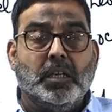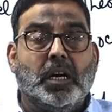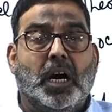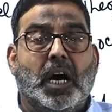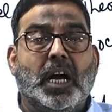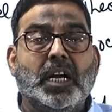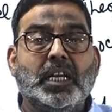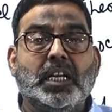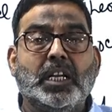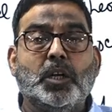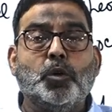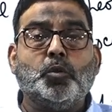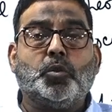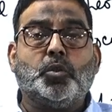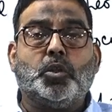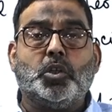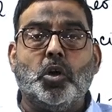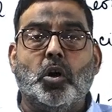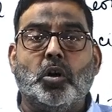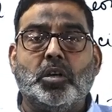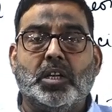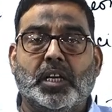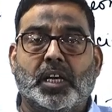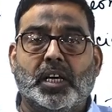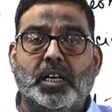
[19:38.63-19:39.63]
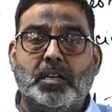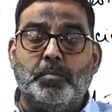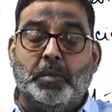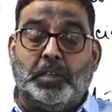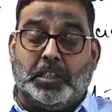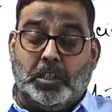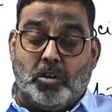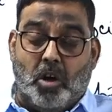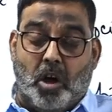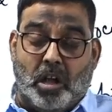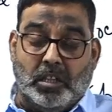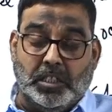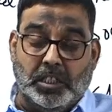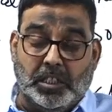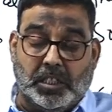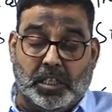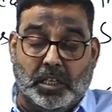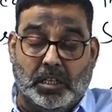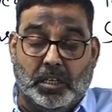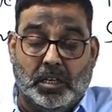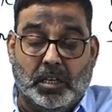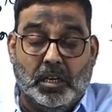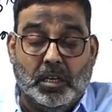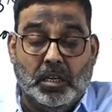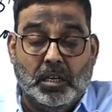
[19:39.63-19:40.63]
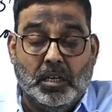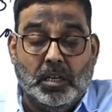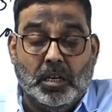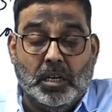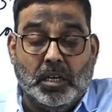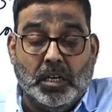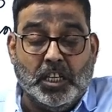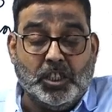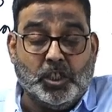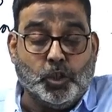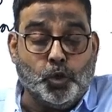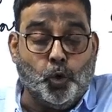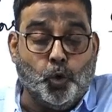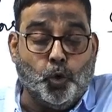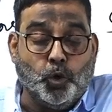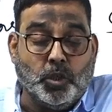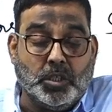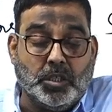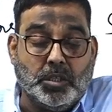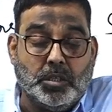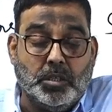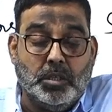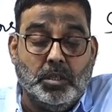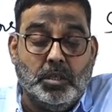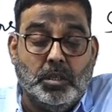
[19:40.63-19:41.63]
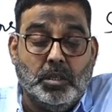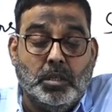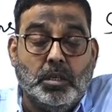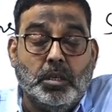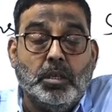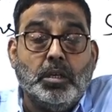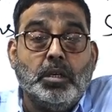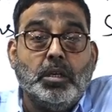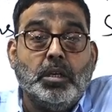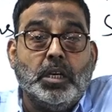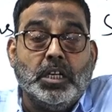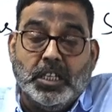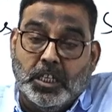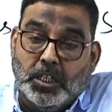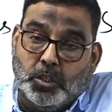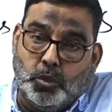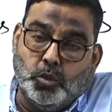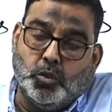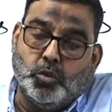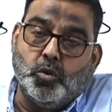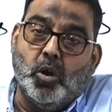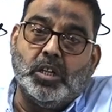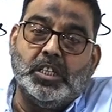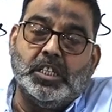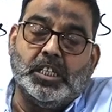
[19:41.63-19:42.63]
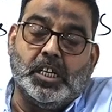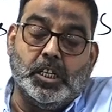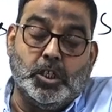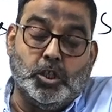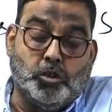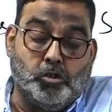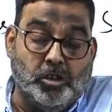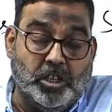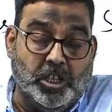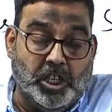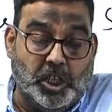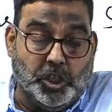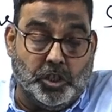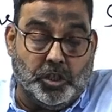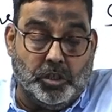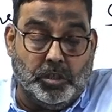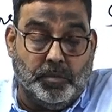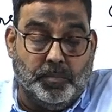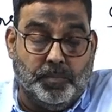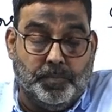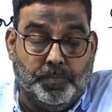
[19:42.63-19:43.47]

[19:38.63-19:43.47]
a new theoretical methodological discourse in a sociological tradition.